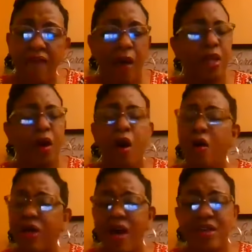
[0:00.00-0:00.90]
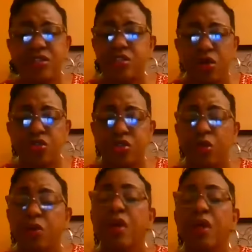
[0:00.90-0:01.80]
I mean, all kinds of
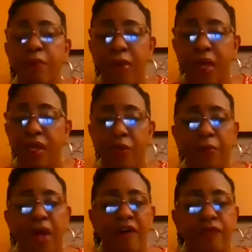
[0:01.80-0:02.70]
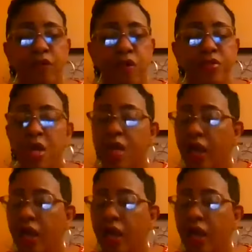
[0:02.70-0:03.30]
social media platforms.